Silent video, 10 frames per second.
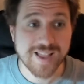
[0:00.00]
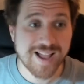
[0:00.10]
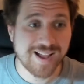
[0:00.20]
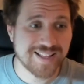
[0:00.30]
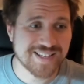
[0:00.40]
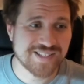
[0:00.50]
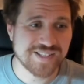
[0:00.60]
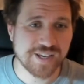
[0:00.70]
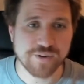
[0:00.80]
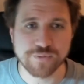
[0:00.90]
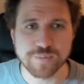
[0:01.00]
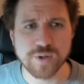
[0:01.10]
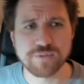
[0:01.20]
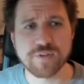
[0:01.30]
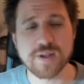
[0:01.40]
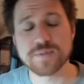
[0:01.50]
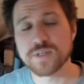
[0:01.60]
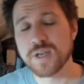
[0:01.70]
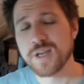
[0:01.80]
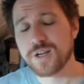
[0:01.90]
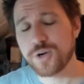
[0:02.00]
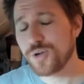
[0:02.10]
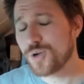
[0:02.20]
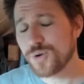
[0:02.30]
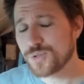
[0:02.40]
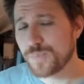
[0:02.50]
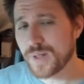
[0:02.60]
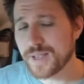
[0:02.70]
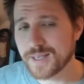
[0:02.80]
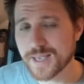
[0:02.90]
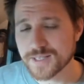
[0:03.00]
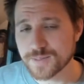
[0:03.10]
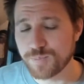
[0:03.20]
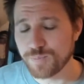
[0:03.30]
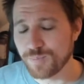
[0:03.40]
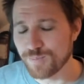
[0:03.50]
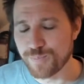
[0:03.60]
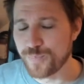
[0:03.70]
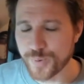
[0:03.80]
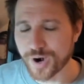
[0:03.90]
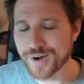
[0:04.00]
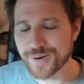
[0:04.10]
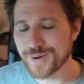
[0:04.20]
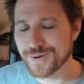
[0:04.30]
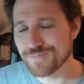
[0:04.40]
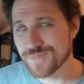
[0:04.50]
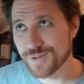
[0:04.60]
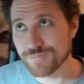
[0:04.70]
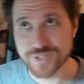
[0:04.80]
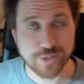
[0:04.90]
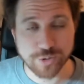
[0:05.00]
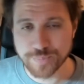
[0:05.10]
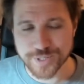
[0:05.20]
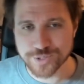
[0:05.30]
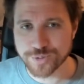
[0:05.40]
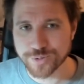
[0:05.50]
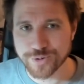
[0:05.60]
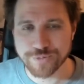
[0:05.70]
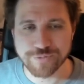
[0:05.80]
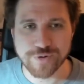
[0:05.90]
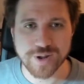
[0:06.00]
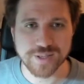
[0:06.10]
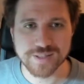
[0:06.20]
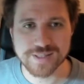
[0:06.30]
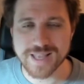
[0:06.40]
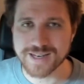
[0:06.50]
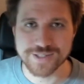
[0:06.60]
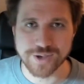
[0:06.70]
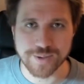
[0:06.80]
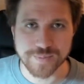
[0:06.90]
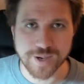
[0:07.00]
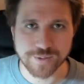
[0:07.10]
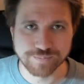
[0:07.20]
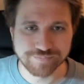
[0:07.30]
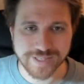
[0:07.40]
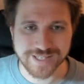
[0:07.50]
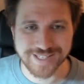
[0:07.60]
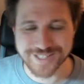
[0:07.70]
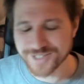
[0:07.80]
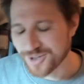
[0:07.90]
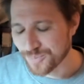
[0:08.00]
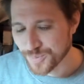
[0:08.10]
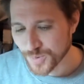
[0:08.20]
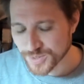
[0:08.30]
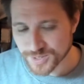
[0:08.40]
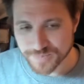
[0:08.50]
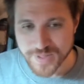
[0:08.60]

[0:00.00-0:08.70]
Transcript: Hi, this is Nick here from Fabs. Now you're going to play against Briar, Zero Pitch or an Earth Variant anytime now in the coming months.